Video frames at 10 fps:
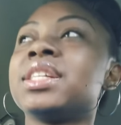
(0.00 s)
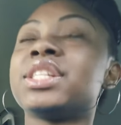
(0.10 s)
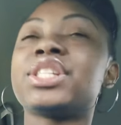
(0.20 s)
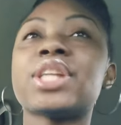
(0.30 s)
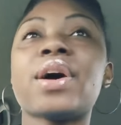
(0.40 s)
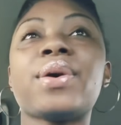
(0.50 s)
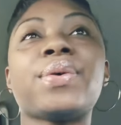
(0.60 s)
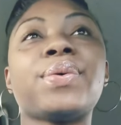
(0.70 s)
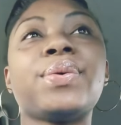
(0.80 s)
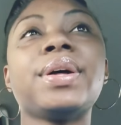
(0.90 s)

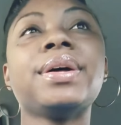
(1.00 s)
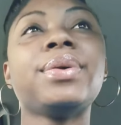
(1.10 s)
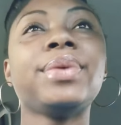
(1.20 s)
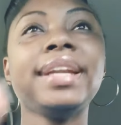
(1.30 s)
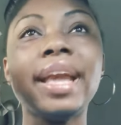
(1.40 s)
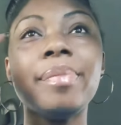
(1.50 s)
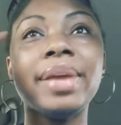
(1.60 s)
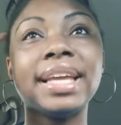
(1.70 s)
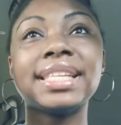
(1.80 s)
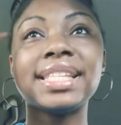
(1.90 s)
So, with that
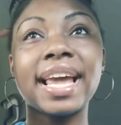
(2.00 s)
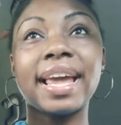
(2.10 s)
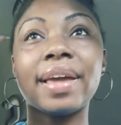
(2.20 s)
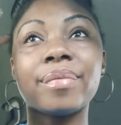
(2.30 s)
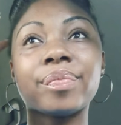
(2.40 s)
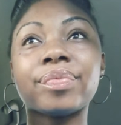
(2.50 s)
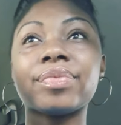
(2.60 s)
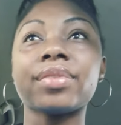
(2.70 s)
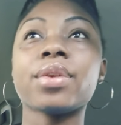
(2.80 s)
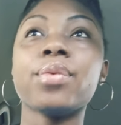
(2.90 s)
being said,
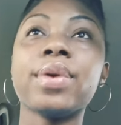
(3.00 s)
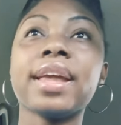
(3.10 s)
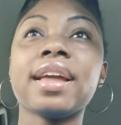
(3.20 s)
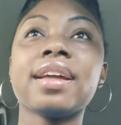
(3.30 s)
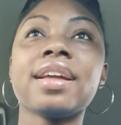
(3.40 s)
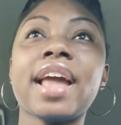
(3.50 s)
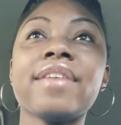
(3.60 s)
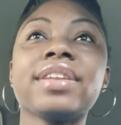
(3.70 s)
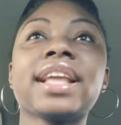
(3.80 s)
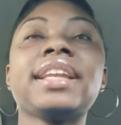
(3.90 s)
with
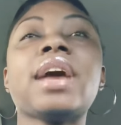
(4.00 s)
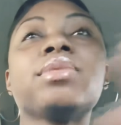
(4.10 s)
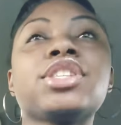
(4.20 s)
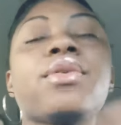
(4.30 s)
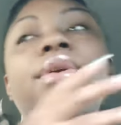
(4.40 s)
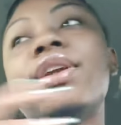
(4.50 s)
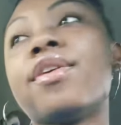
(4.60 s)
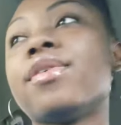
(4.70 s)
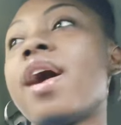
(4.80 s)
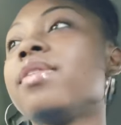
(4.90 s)
everything that was going
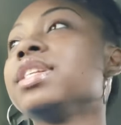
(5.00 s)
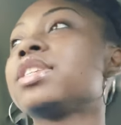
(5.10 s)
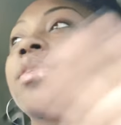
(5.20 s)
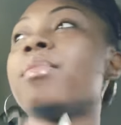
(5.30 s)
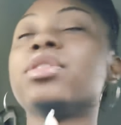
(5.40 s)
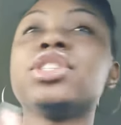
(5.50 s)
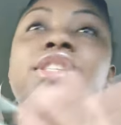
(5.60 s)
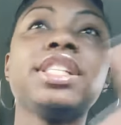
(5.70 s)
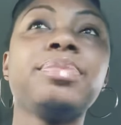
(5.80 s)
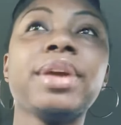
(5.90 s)
on, all this commotion,
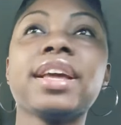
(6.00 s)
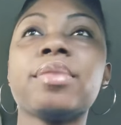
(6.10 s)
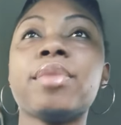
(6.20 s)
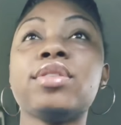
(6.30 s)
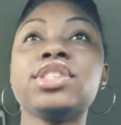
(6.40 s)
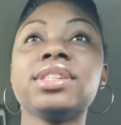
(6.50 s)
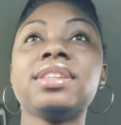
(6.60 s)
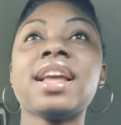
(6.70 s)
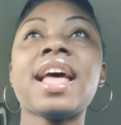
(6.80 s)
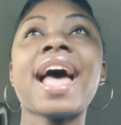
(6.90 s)
this big
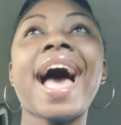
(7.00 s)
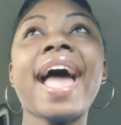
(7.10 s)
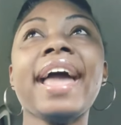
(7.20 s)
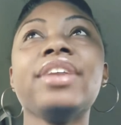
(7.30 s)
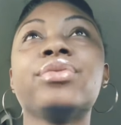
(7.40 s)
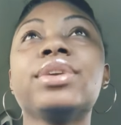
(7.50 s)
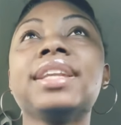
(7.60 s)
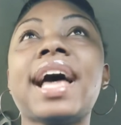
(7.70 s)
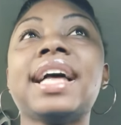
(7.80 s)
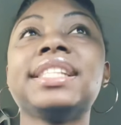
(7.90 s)
commotion, I had to
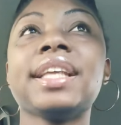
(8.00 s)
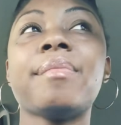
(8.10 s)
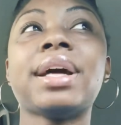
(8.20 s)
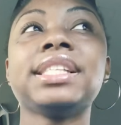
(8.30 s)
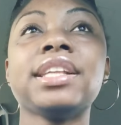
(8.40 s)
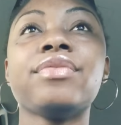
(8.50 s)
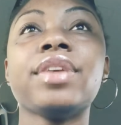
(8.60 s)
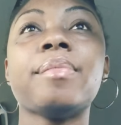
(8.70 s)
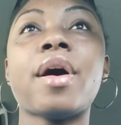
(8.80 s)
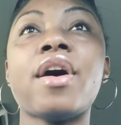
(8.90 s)
realize in myself,
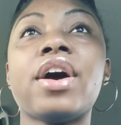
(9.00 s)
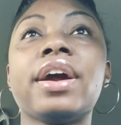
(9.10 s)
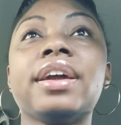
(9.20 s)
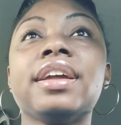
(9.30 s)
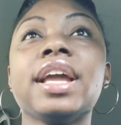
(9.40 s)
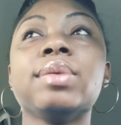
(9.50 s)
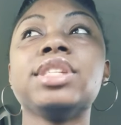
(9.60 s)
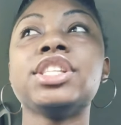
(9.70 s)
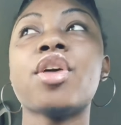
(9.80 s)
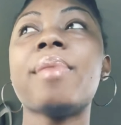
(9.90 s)
in my heart, it
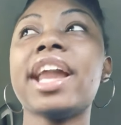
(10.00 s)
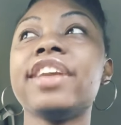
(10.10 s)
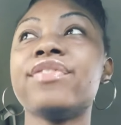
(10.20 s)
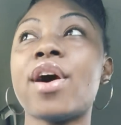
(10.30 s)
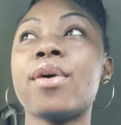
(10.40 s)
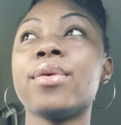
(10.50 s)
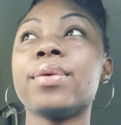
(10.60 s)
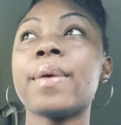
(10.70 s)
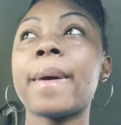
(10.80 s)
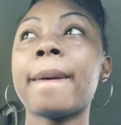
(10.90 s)
was nobody's fault.
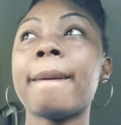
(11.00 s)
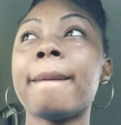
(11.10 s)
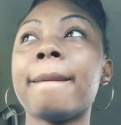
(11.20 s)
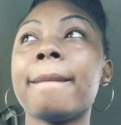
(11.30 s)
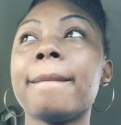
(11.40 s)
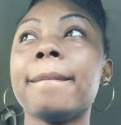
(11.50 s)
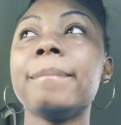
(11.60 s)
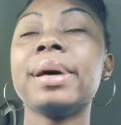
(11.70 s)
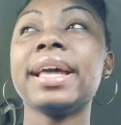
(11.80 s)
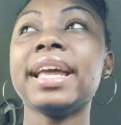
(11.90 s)

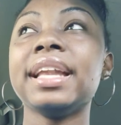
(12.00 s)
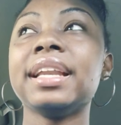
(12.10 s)
But